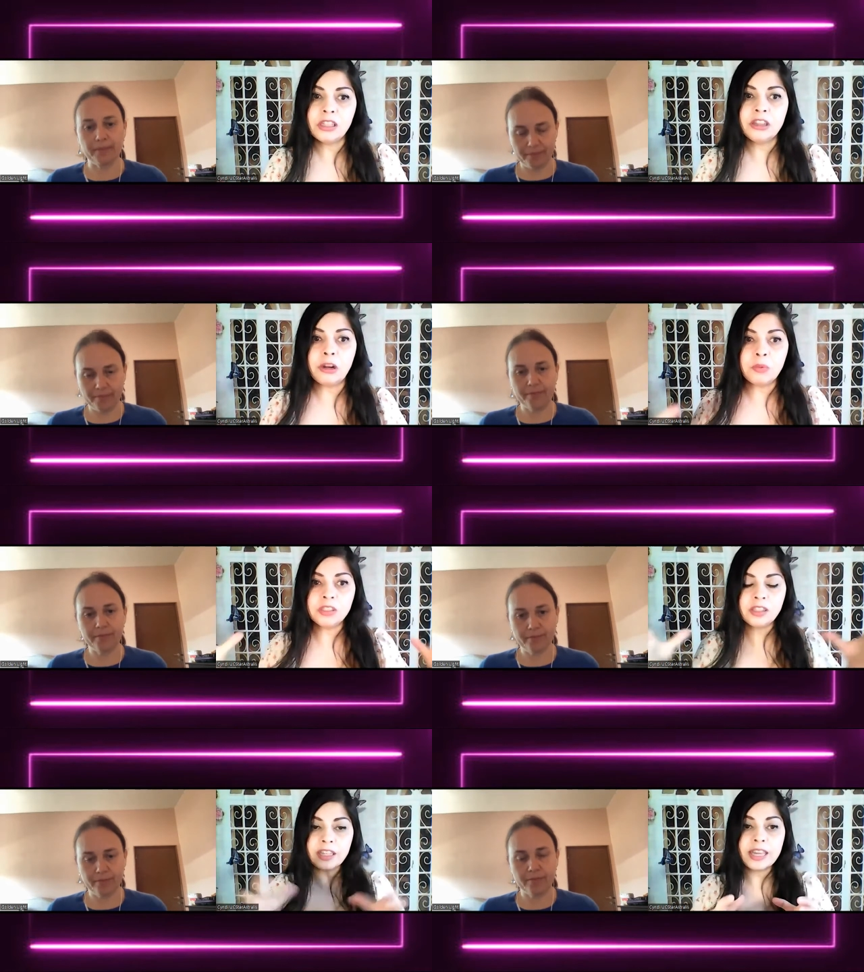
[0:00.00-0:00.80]
Speaker 1: There
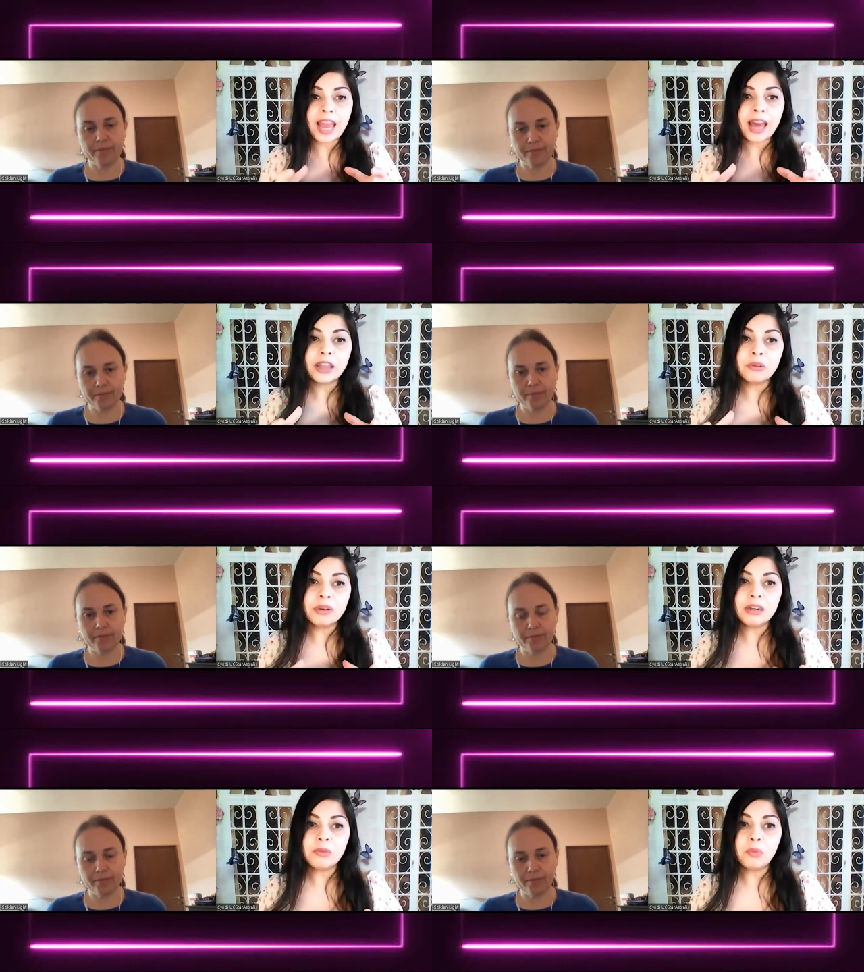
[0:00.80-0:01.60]
was the
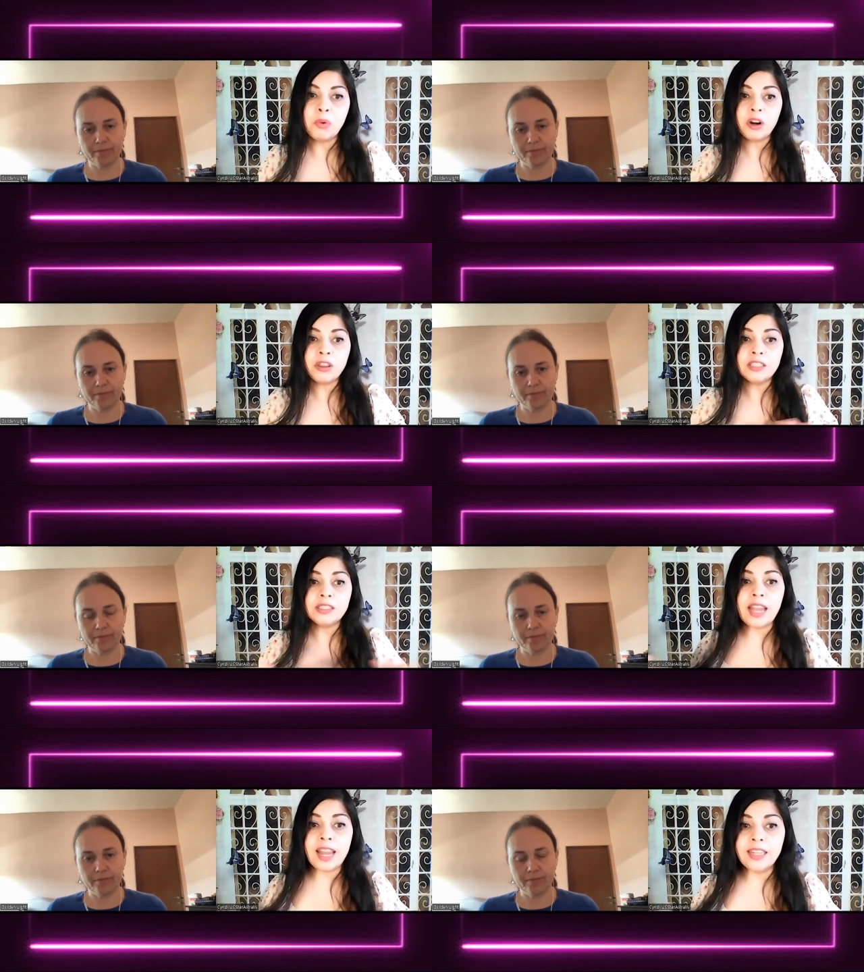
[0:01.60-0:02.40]
gathering where the
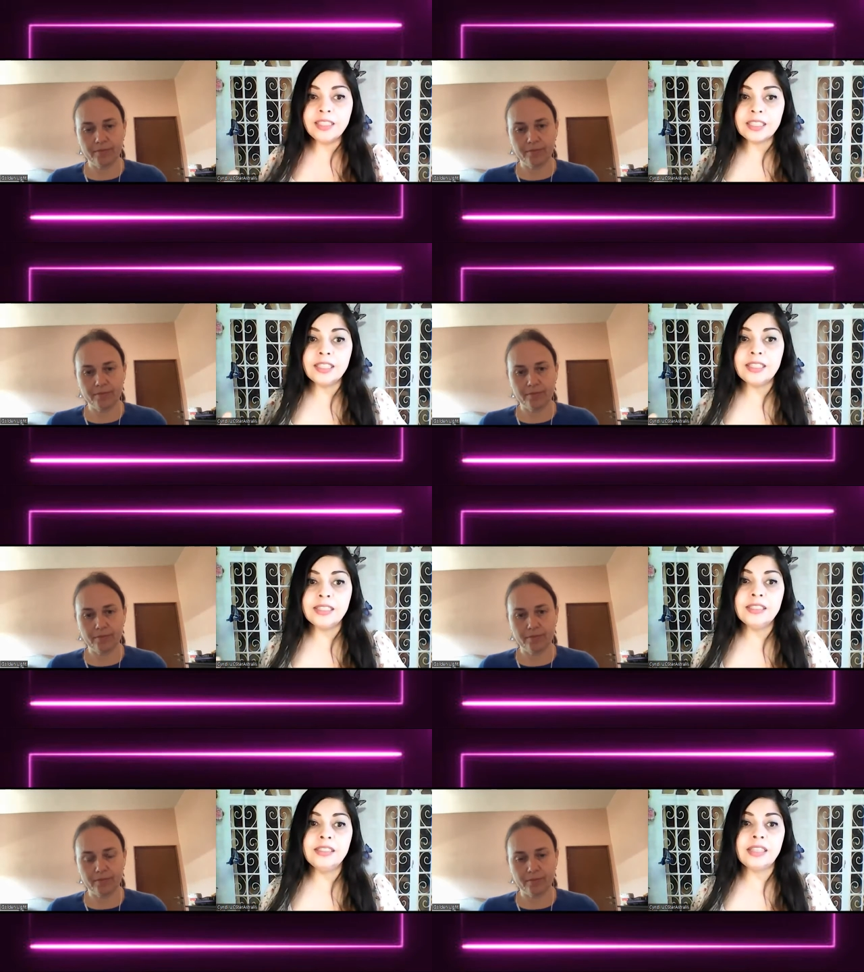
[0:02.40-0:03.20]
stage
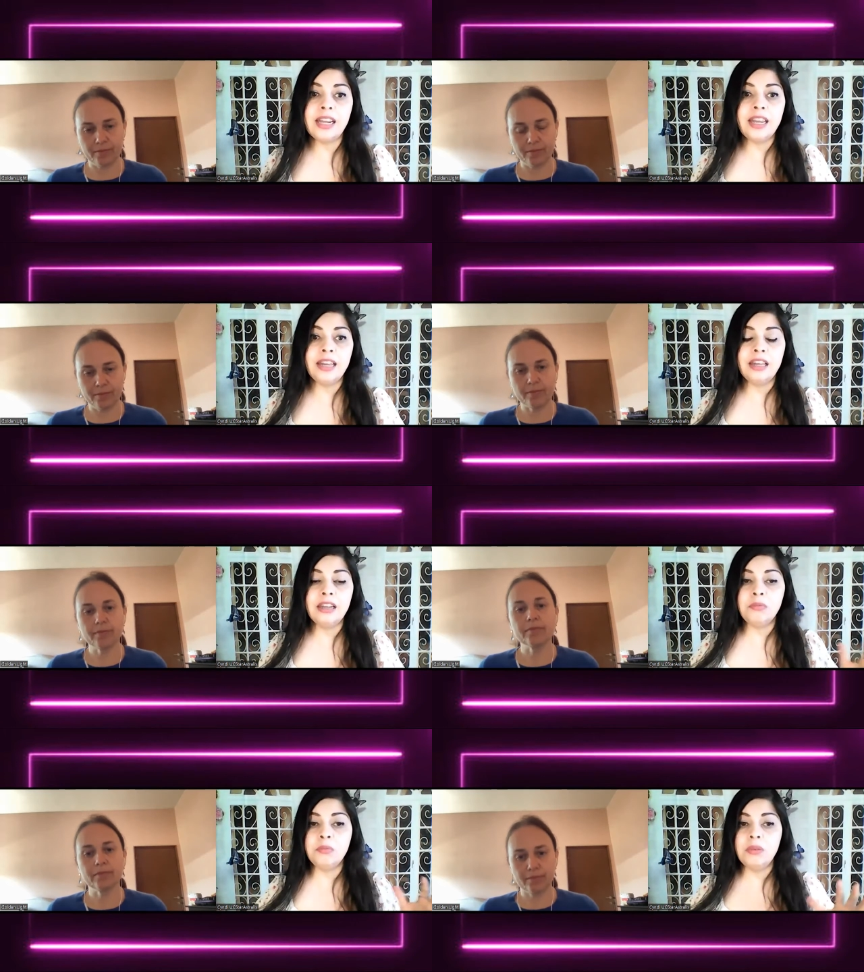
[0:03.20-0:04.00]
is,
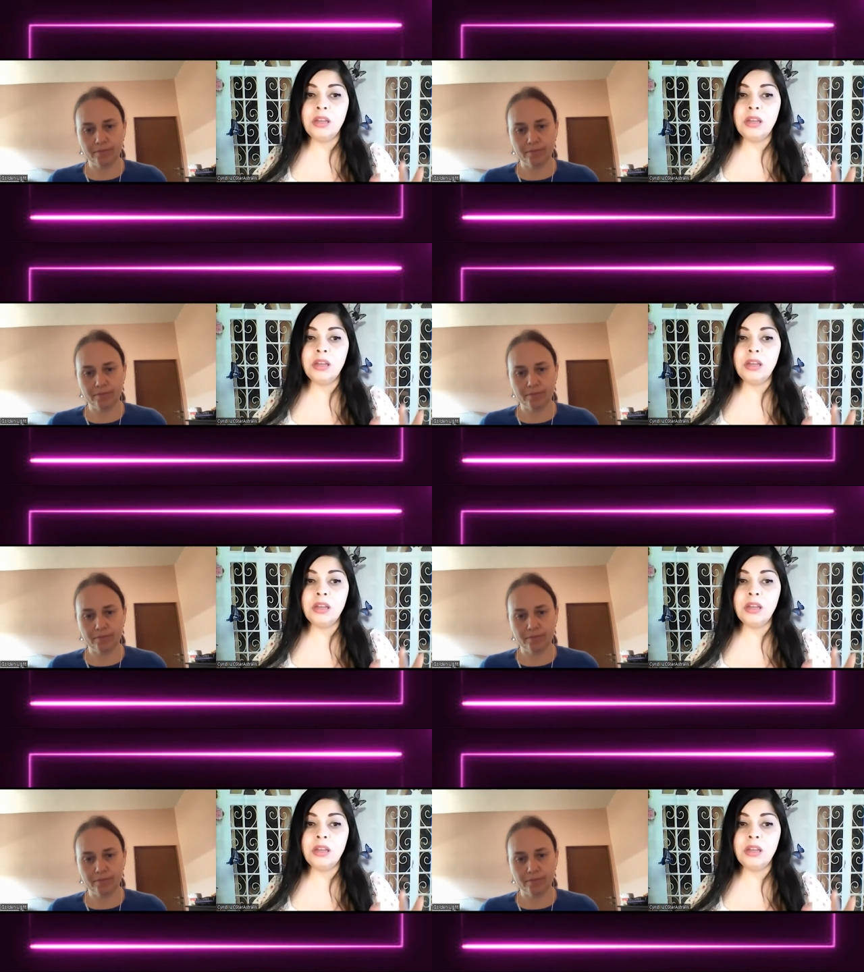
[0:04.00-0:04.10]
and